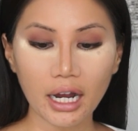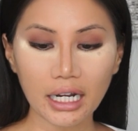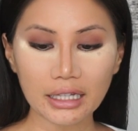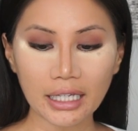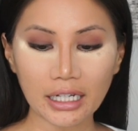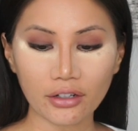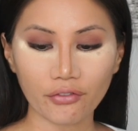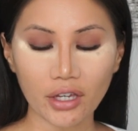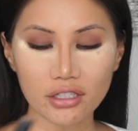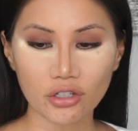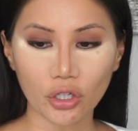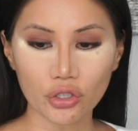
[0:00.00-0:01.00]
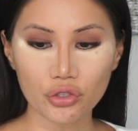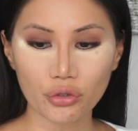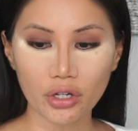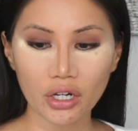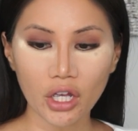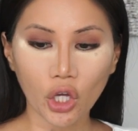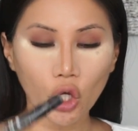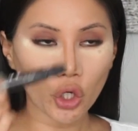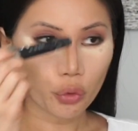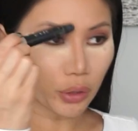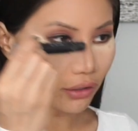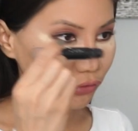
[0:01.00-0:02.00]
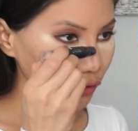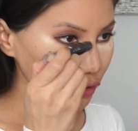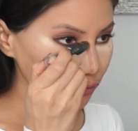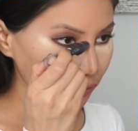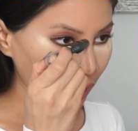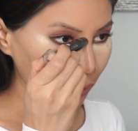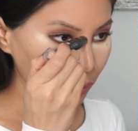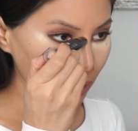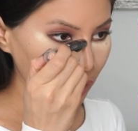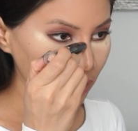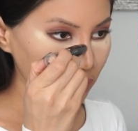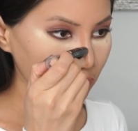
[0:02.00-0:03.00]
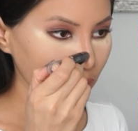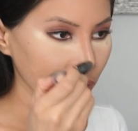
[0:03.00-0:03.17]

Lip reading: Highlighting Face Contour. When I first found this,